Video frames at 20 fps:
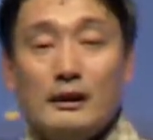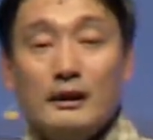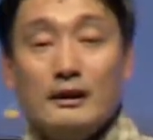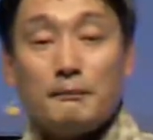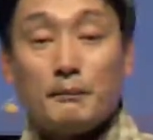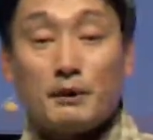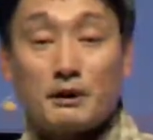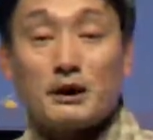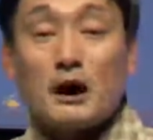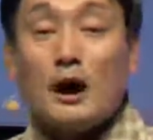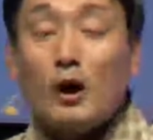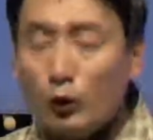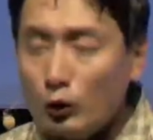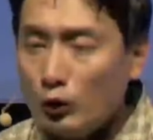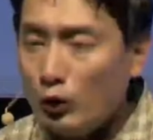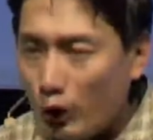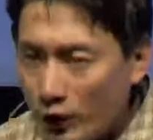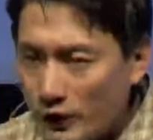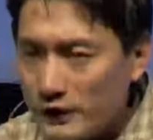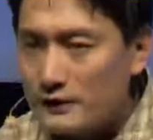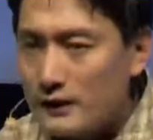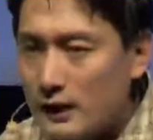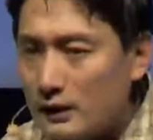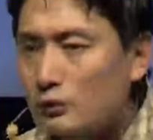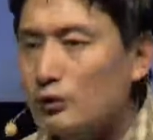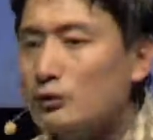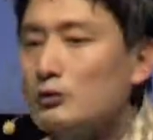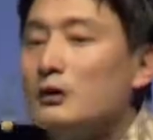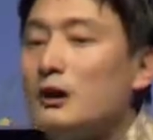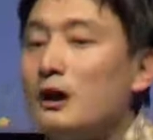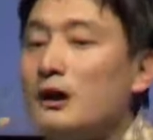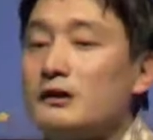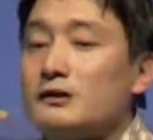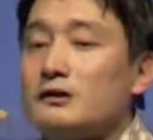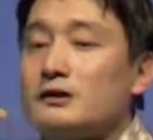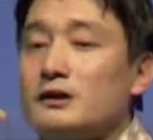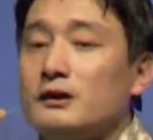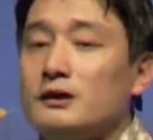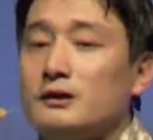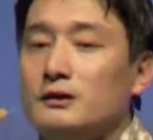But how long is that going to last?